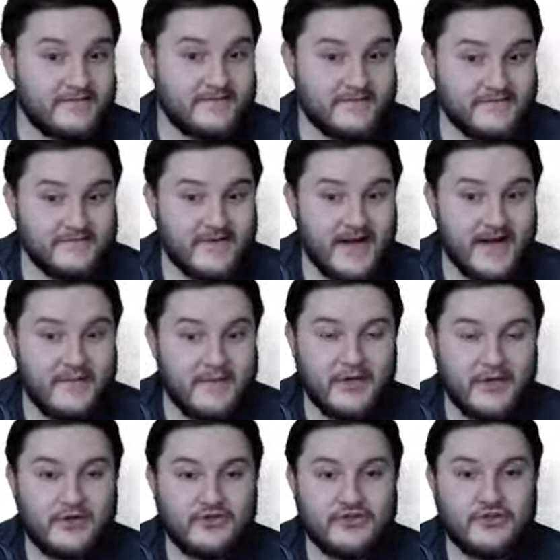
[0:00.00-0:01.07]
right?
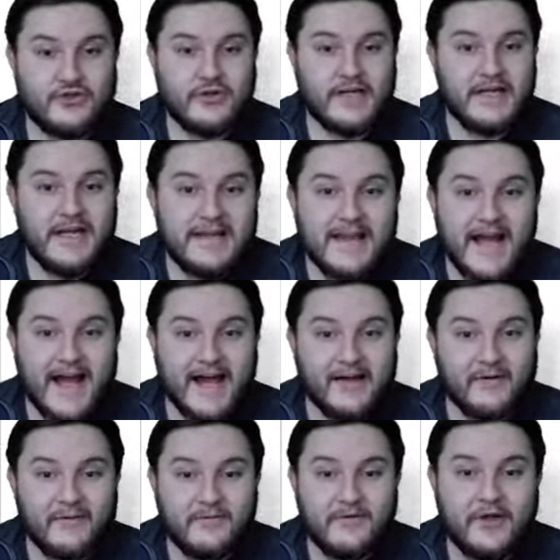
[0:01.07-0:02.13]
Because you can either
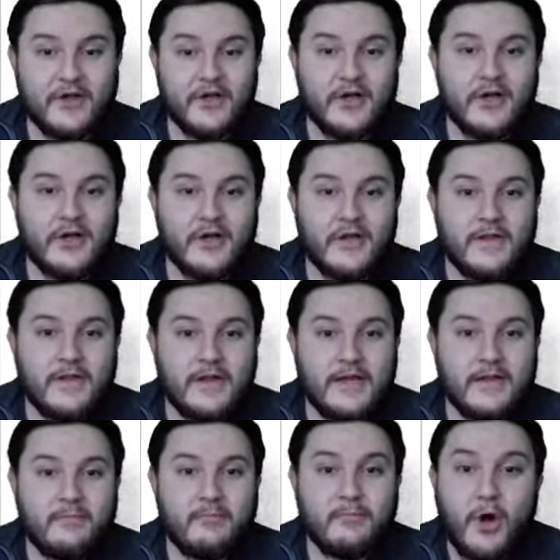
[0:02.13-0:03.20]
have
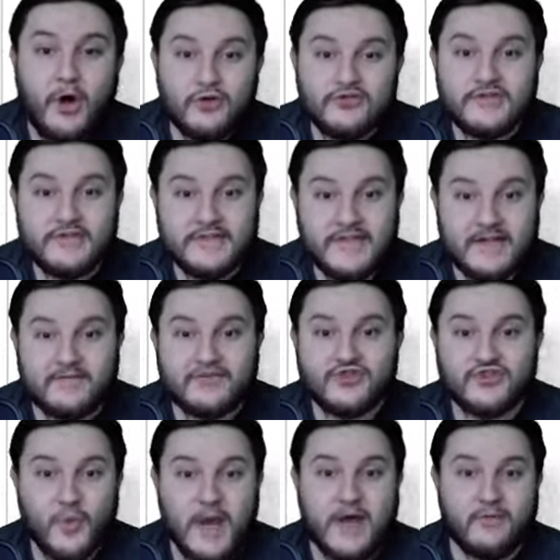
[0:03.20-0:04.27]
the positive
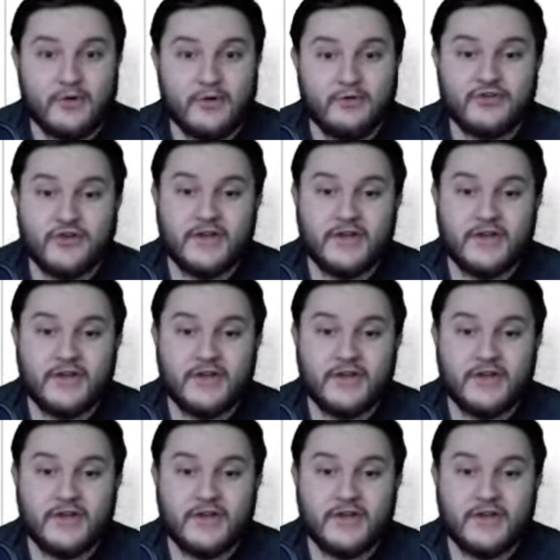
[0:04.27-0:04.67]
square root or the